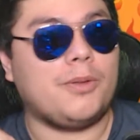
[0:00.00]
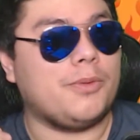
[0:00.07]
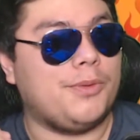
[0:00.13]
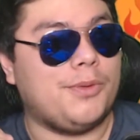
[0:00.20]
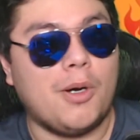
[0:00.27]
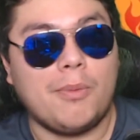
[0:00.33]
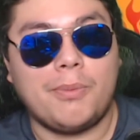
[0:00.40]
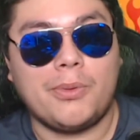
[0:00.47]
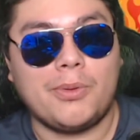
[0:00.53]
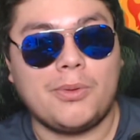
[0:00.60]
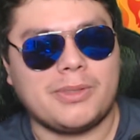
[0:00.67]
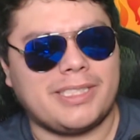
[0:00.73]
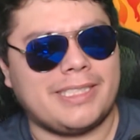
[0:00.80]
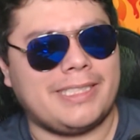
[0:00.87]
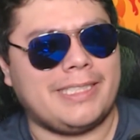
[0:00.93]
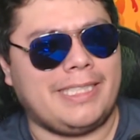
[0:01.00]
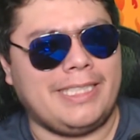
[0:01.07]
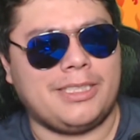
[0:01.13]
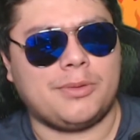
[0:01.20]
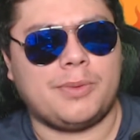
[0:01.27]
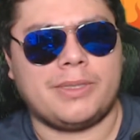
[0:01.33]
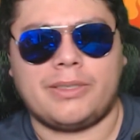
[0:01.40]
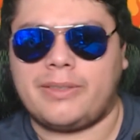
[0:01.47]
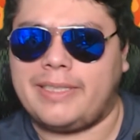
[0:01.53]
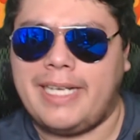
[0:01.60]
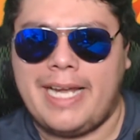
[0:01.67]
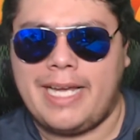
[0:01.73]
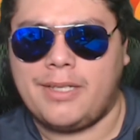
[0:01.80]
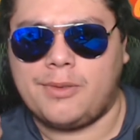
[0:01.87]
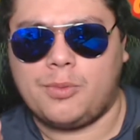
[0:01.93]
No pulls. I think each one only
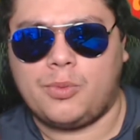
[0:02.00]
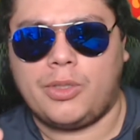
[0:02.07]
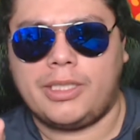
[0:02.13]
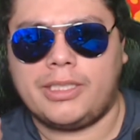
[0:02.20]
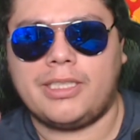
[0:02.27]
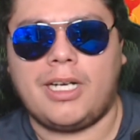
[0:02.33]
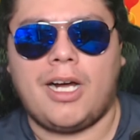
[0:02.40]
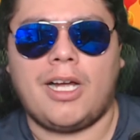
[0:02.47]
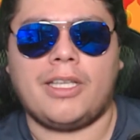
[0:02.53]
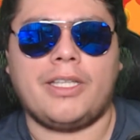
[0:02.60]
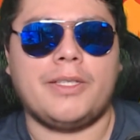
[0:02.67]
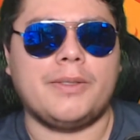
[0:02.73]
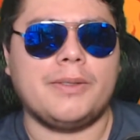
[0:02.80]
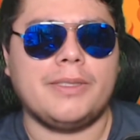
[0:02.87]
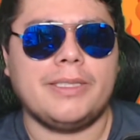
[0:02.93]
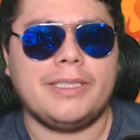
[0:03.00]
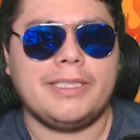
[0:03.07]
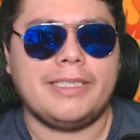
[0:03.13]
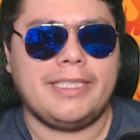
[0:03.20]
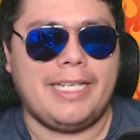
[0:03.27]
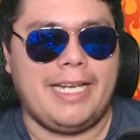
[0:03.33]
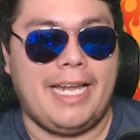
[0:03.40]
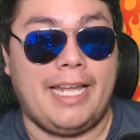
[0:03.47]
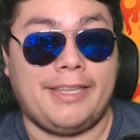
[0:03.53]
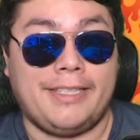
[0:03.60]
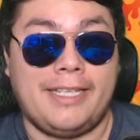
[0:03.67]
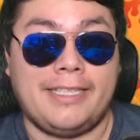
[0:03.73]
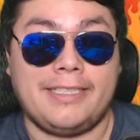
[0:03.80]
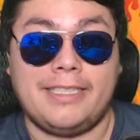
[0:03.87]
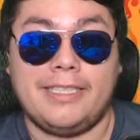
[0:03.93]
had 1 holo. And
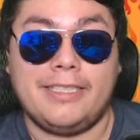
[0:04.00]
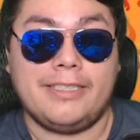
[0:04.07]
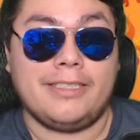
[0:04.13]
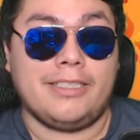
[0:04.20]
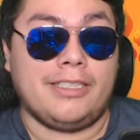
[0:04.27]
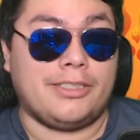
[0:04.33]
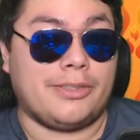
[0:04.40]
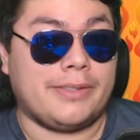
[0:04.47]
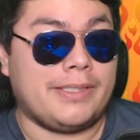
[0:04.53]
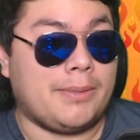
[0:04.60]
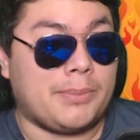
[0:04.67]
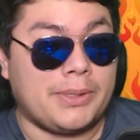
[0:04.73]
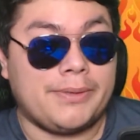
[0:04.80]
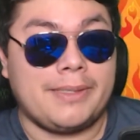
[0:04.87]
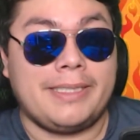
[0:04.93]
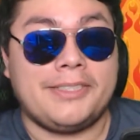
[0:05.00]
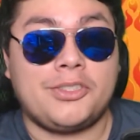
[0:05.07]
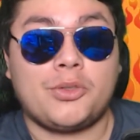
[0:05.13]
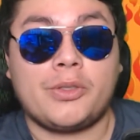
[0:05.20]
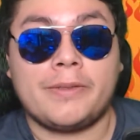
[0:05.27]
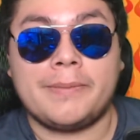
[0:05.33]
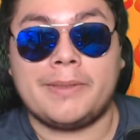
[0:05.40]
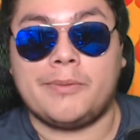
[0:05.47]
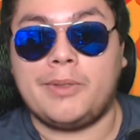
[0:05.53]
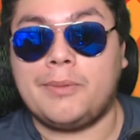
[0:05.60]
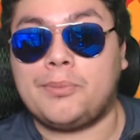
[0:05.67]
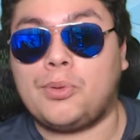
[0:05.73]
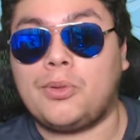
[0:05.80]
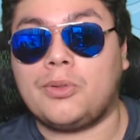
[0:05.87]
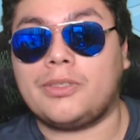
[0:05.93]
then during the pre-release tournament, we
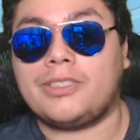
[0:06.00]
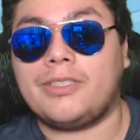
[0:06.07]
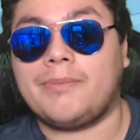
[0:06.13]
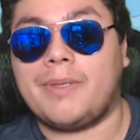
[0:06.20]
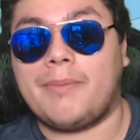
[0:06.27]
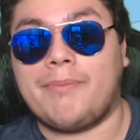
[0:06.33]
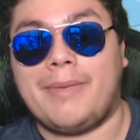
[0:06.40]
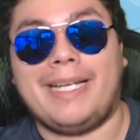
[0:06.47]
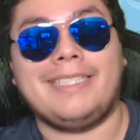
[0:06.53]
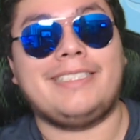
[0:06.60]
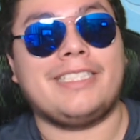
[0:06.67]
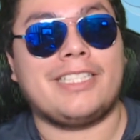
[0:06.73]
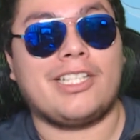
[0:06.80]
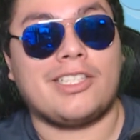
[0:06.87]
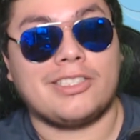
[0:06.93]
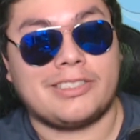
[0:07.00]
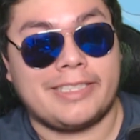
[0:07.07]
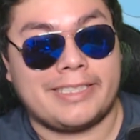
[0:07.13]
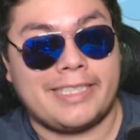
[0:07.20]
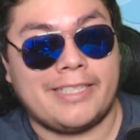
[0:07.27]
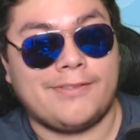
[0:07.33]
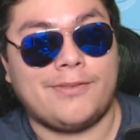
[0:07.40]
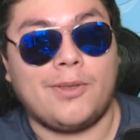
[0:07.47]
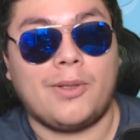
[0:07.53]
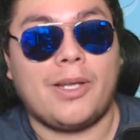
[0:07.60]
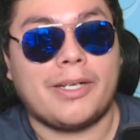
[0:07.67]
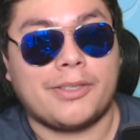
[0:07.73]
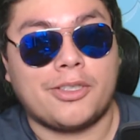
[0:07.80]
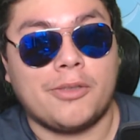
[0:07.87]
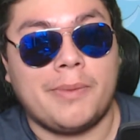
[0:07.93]
pulled some amazing cards like that full
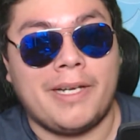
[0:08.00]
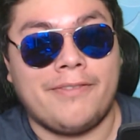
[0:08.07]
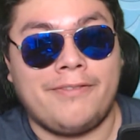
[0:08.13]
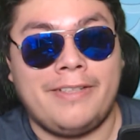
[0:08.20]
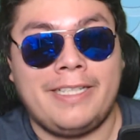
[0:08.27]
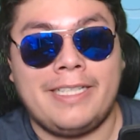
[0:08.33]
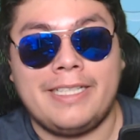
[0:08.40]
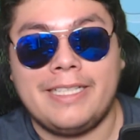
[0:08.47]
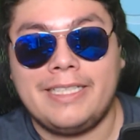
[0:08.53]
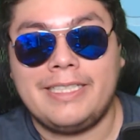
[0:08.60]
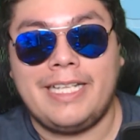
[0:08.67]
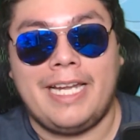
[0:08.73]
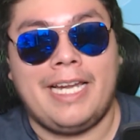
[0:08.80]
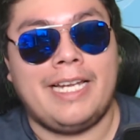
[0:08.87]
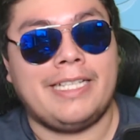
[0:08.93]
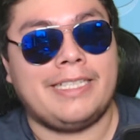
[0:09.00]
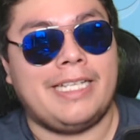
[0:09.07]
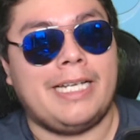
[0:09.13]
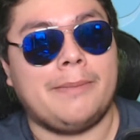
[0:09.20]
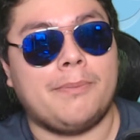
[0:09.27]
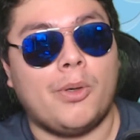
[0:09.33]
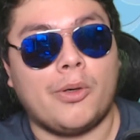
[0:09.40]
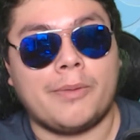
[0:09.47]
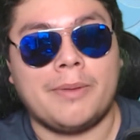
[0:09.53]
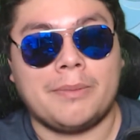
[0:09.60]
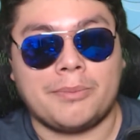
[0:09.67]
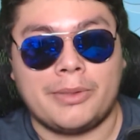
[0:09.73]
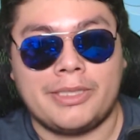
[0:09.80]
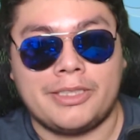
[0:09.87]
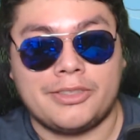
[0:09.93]
art Cobat V and a Pokemon
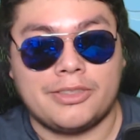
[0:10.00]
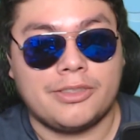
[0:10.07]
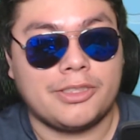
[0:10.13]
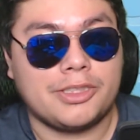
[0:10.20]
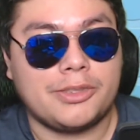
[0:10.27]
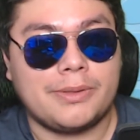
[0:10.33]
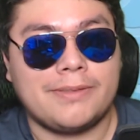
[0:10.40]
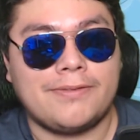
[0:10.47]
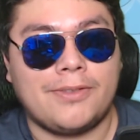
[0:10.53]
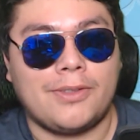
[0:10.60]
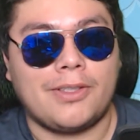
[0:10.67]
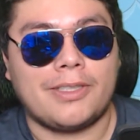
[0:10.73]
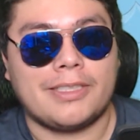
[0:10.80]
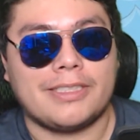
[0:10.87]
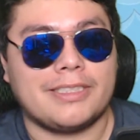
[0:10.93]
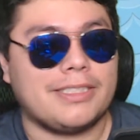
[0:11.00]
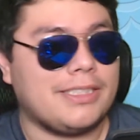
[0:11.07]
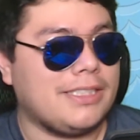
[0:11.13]
Breeder's Nurturing full art.